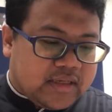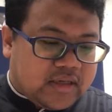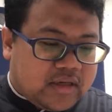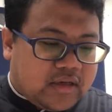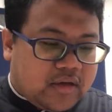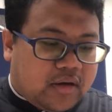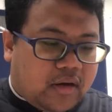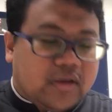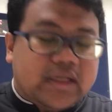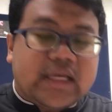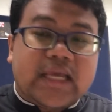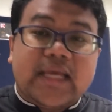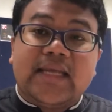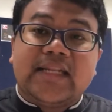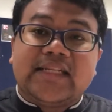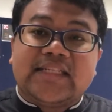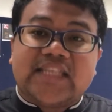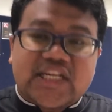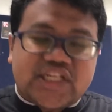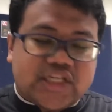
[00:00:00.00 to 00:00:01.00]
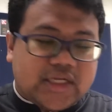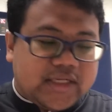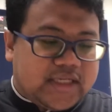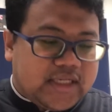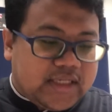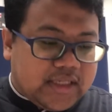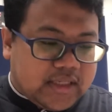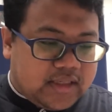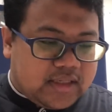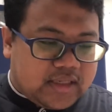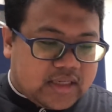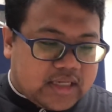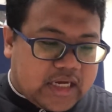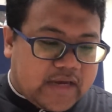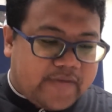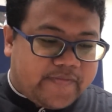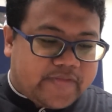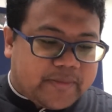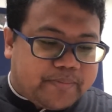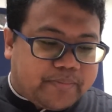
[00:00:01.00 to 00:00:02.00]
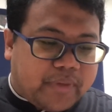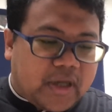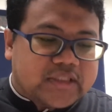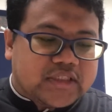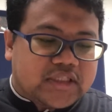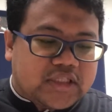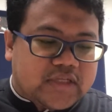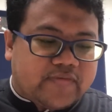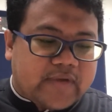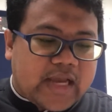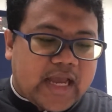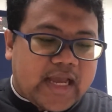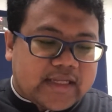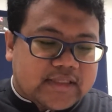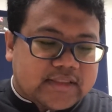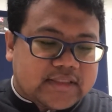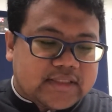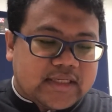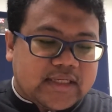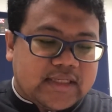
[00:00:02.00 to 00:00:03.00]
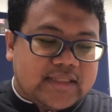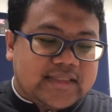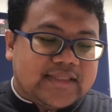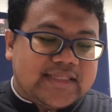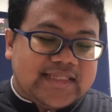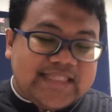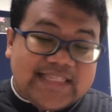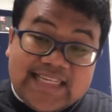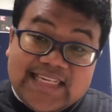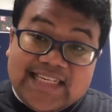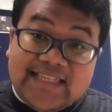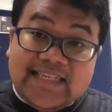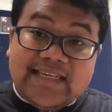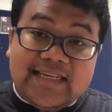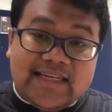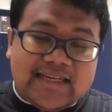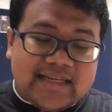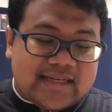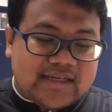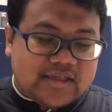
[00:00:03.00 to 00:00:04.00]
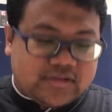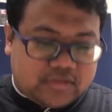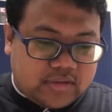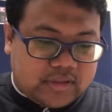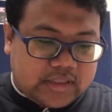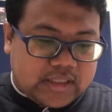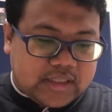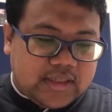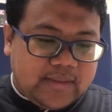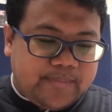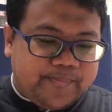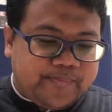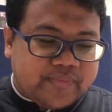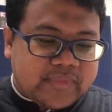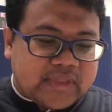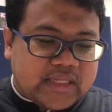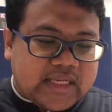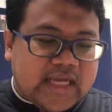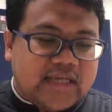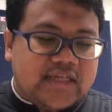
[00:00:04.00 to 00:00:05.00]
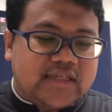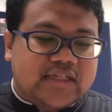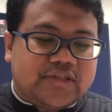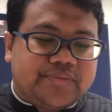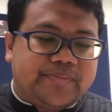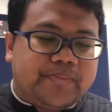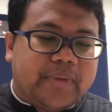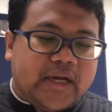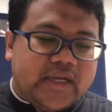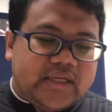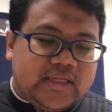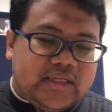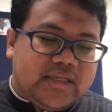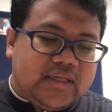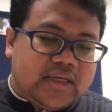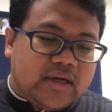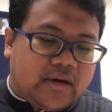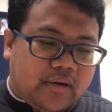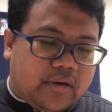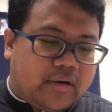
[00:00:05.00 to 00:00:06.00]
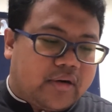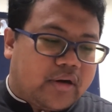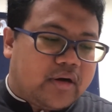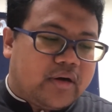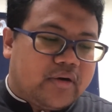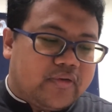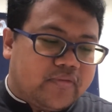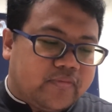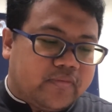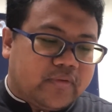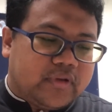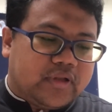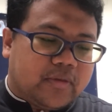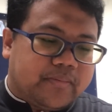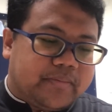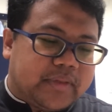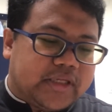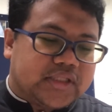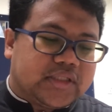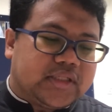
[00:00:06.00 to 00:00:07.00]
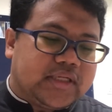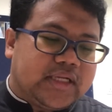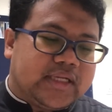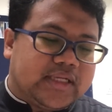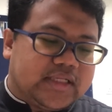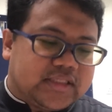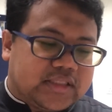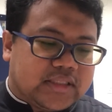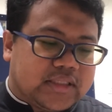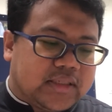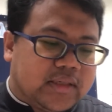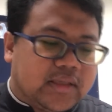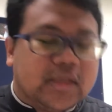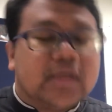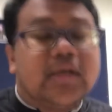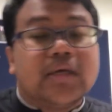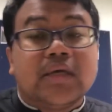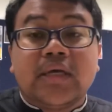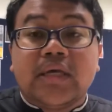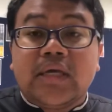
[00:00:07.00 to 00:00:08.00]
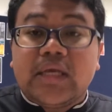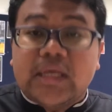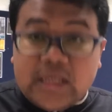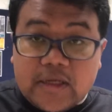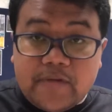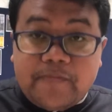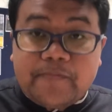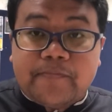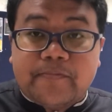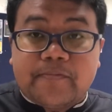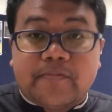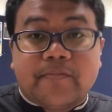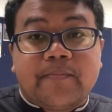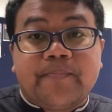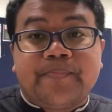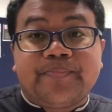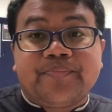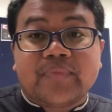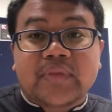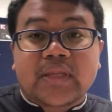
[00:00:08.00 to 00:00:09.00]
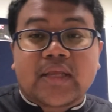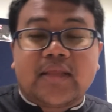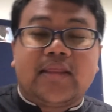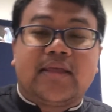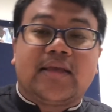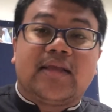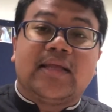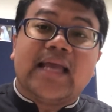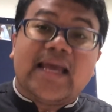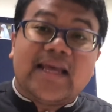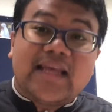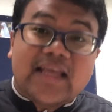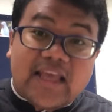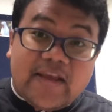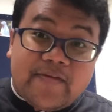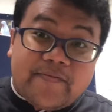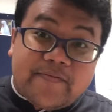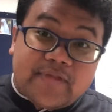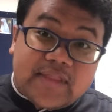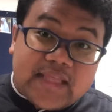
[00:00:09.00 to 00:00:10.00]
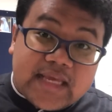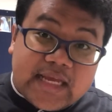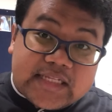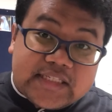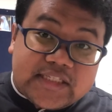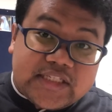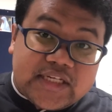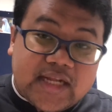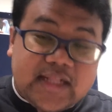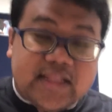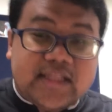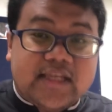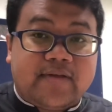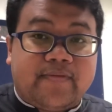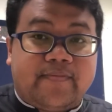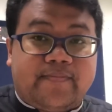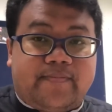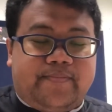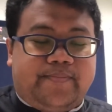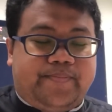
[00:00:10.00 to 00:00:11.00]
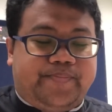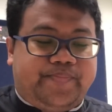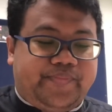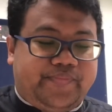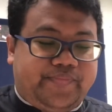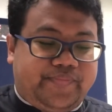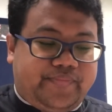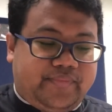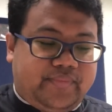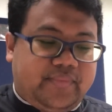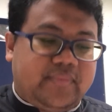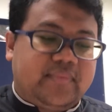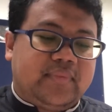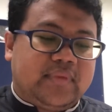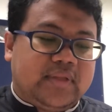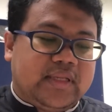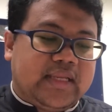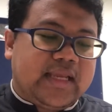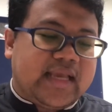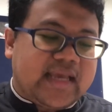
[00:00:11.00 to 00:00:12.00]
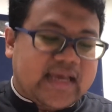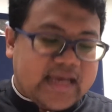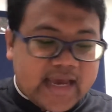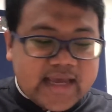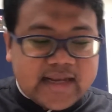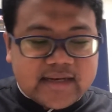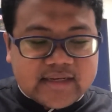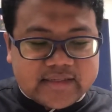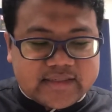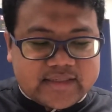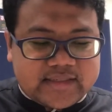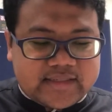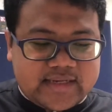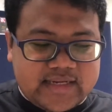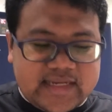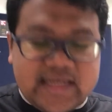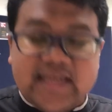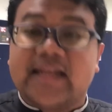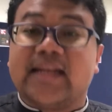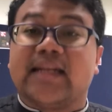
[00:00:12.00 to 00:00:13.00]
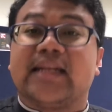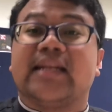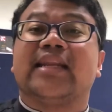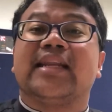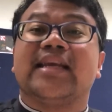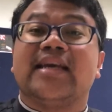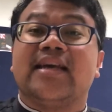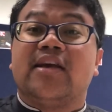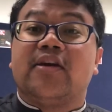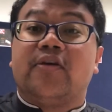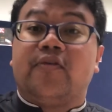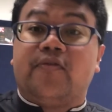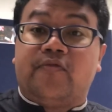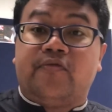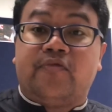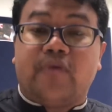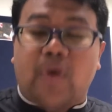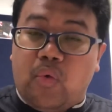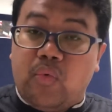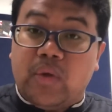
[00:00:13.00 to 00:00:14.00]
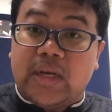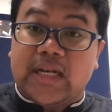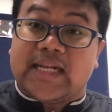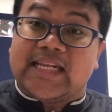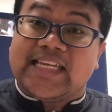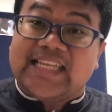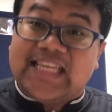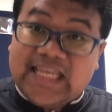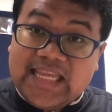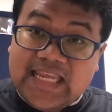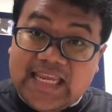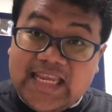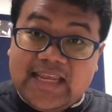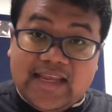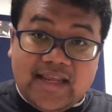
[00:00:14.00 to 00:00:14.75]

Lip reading: Okay, in section D, if the positive ends in E, okay, added by R for the comparison, and if the adjective ends in vowel E,